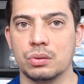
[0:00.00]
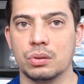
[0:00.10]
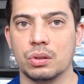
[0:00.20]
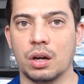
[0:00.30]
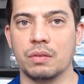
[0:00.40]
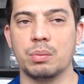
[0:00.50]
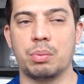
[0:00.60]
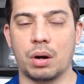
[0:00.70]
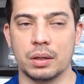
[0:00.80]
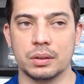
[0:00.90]
of a
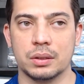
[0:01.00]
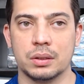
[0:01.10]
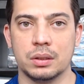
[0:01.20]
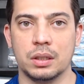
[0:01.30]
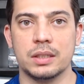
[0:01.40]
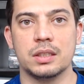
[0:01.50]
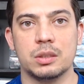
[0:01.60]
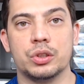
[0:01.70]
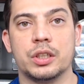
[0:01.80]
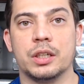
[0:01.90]
product, it's
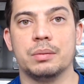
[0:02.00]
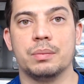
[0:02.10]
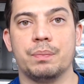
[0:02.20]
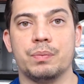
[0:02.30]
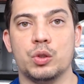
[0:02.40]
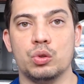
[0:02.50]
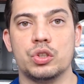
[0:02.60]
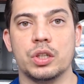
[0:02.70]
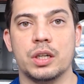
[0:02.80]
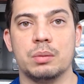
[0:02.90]
expensive. You should
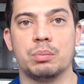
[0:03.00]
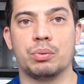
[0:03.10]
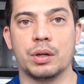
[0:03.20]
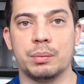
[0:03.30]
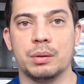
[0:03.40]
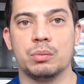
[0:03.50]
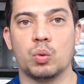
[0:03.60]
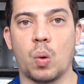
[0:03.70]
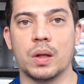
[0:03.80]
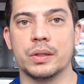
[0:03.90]
get premium
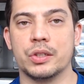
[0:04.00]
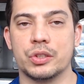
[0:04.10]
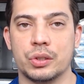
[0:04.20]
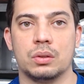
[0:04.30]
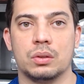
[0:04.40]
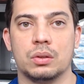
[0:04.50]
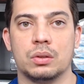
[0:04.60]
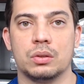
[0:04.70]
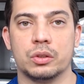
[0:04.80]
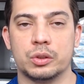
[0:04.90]
quality assurance.
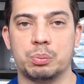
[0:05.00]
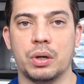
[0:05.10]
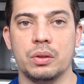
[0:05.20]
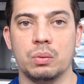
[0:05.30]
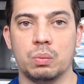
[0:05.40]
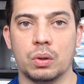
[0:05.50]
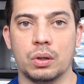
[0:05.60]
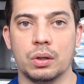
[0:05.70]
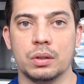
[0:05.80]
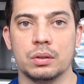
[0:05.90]
So spread the
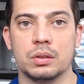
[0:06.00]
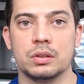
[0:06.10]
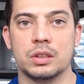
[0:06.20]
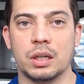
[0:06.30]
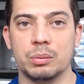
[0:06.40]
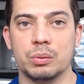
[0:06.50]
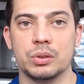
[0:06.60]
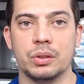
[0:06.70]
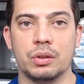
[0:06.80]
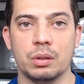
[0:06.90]
word, tell me what you
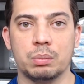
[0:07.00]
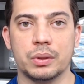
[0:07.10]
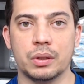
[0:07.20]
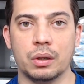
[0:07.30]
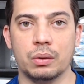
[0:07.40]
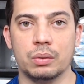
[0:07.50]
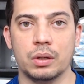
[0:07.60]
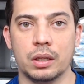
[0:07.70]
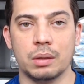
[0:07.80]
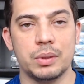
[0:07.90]
think below, and
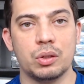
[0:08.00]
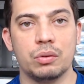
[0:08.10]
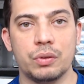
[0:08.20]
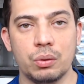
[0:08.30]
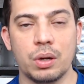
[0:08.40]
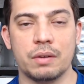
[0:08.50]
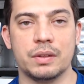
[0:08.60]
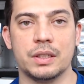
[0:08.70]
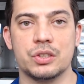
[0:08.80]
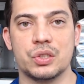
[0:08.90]
let me know if you have any
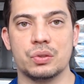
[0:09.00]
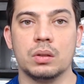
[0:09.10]
issues.